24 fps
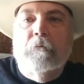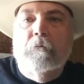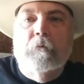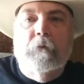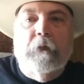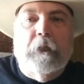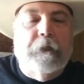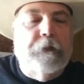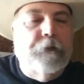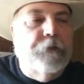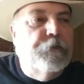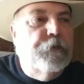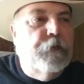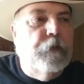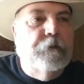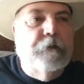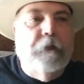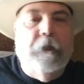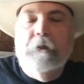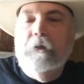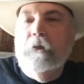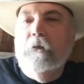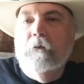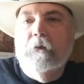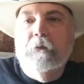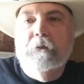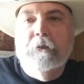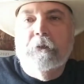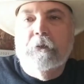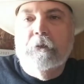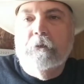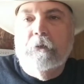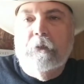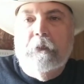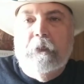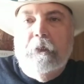like I said, they knew at
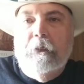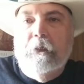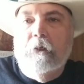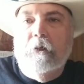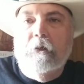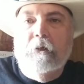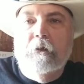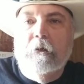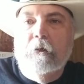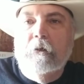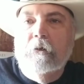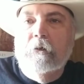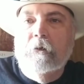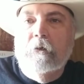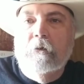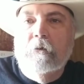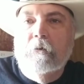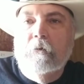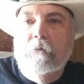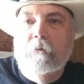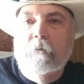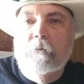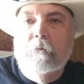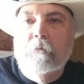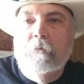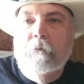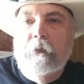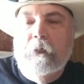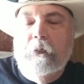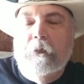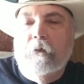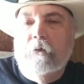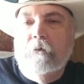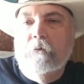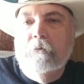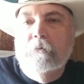the ER,
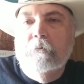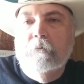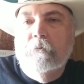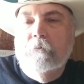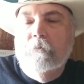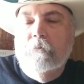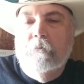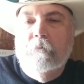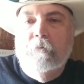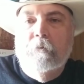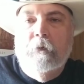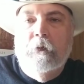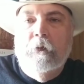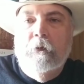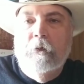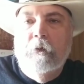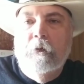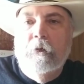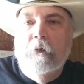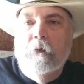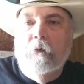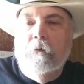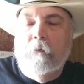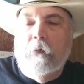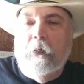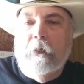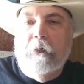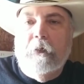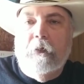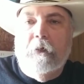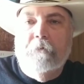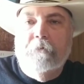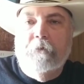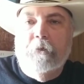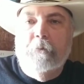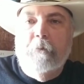you know, right
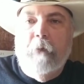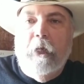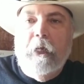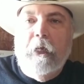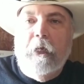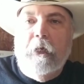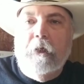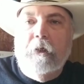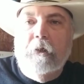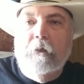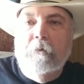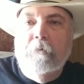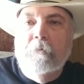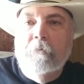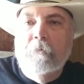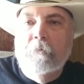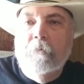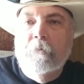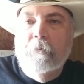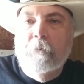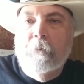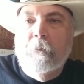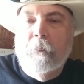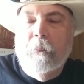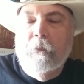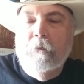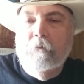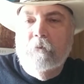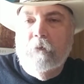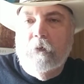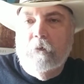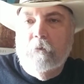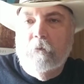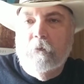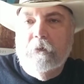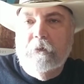off the bat
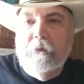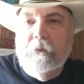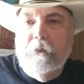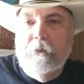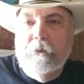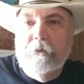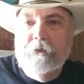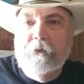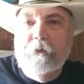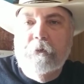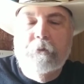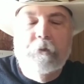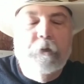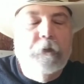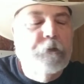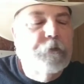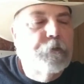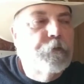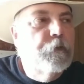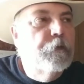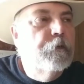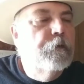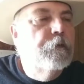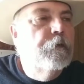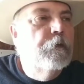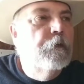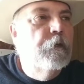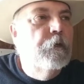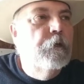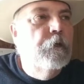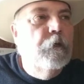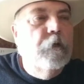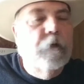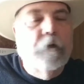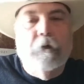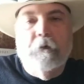what, what the issue was
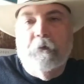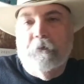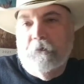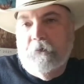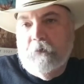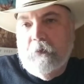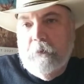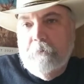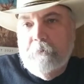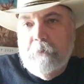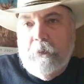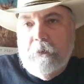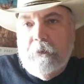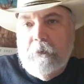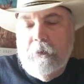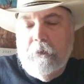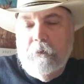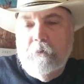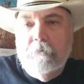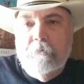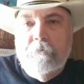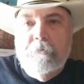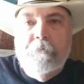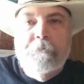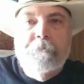or it seemed they did.